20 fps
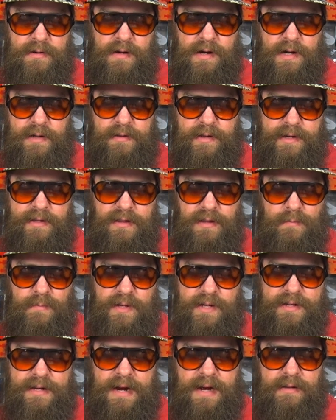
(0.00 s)
I like the
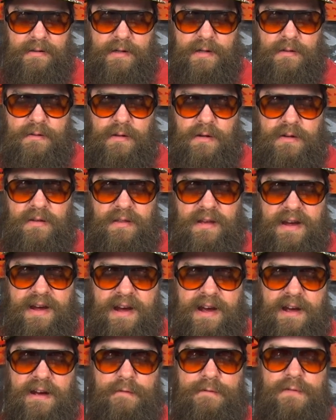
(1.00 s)
metallic look they
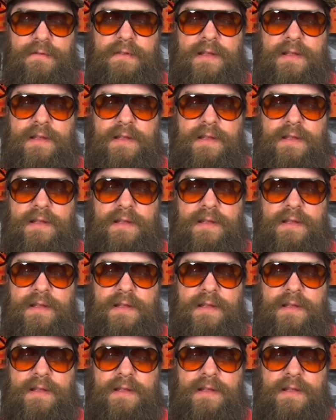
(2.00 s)
have.